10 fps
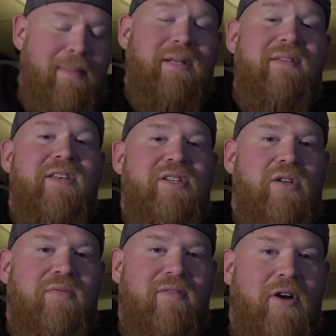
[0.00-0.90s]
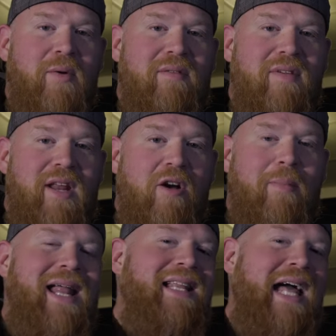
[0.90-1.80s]
I believe this goes for photo and video,
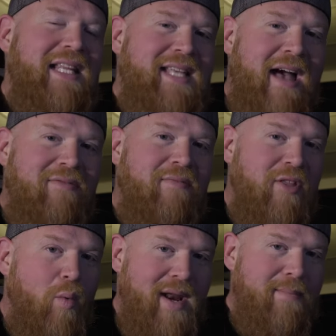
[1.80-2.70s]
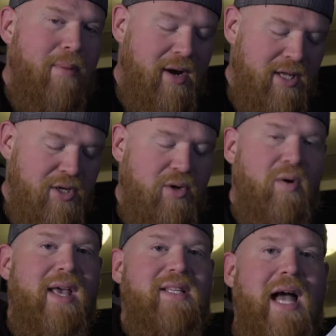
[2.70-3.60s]
but I, I like to have them for the wedding party
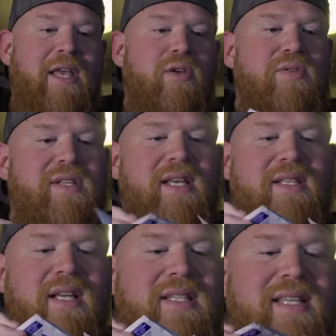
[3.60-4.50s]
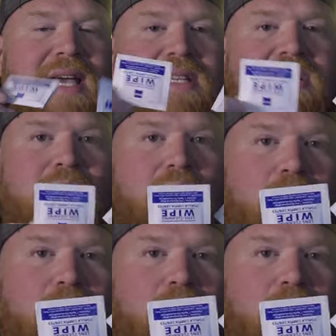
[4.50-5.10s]
too, is I use these Zeiss